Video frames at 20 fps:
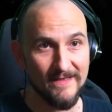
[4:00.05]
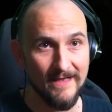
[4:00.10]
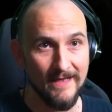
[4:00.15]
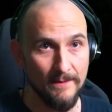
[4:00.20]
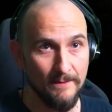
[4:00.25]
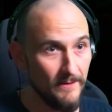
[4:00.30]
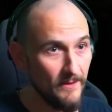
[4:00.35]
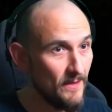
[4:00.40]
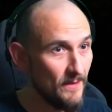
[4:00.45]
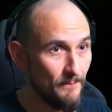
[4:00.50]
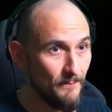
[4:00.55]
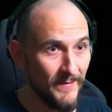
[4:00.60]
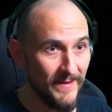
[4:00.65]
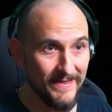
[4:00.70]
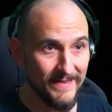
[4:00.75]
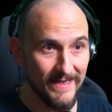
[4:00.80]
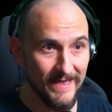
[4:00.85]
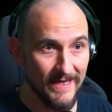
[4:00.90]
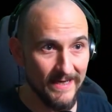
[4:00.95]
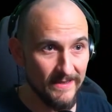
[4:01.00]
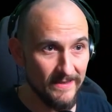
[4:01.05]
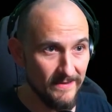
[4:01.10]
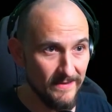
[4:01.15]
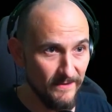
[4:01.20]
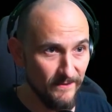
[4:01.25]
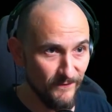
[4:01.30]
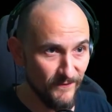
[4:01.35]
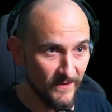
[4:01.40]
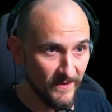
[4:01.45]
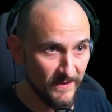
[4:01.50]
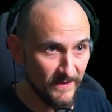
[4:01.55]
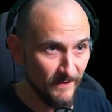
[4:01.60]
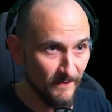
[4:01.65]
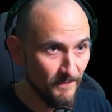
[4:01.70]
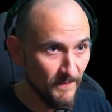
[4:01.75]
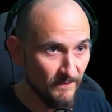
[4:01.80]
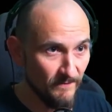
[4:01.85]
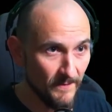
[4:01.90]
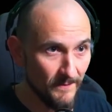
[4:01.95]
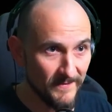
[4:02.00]
so 3 times one
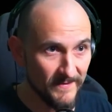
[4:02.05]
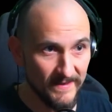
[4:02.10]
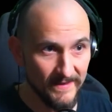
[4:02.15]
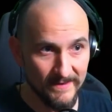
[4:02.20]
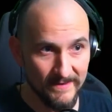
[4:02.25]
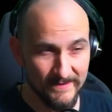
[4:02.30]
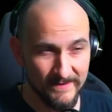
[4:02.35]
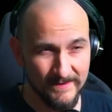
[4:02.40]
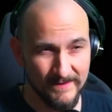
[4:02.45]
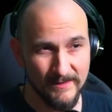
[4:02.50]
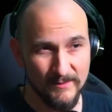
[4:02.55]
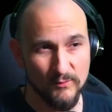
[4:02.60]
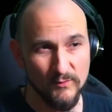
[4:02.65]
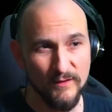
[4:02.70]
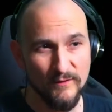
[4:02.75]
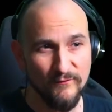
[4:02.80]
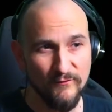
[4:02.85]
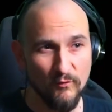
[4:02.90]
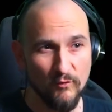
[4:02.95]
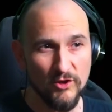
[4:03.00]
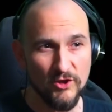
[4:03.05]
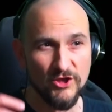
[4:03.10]
setup built the same, then